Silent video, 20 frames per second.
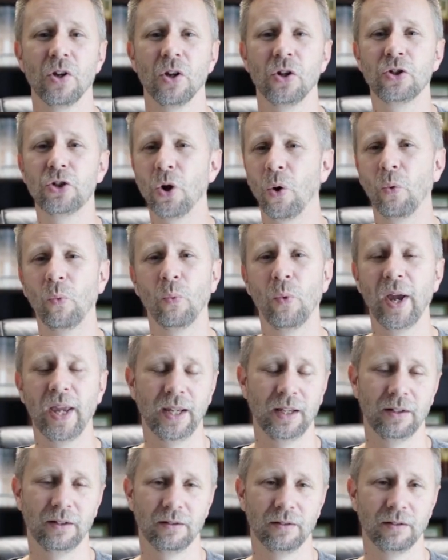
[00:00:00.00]
Don't
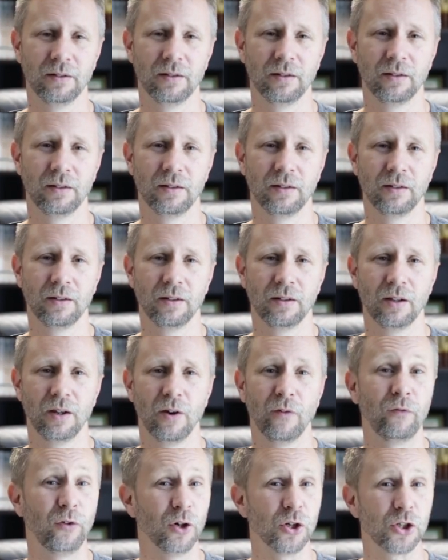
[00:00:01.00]
wait
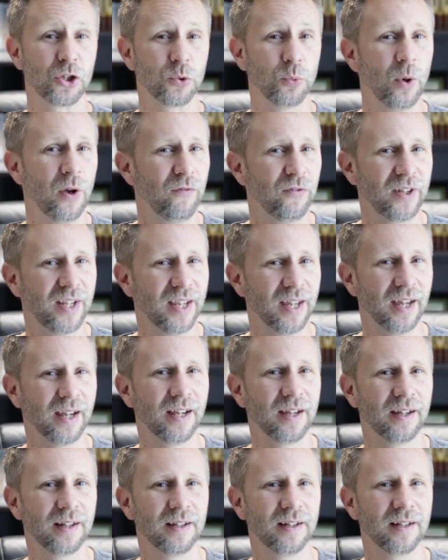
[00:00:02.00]
for a swift
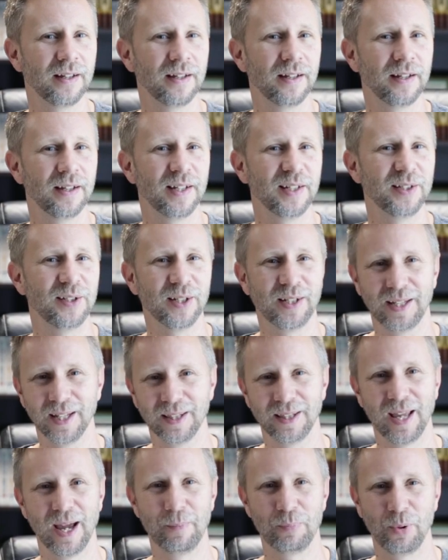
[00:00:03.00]
kick to
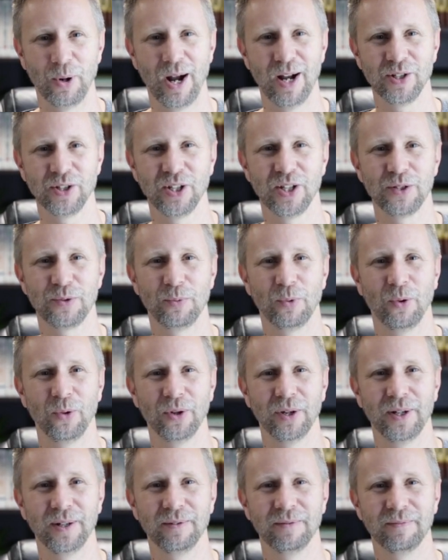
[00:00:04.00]
get that process
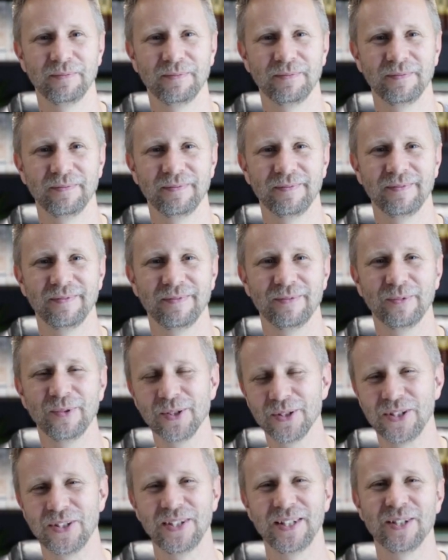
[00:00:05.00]
rolling.
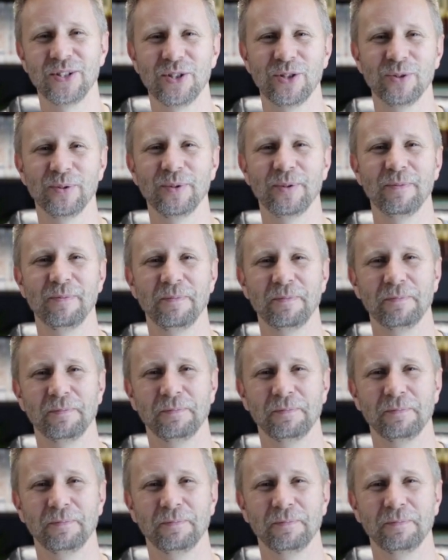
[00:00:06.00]
We'll see you soon.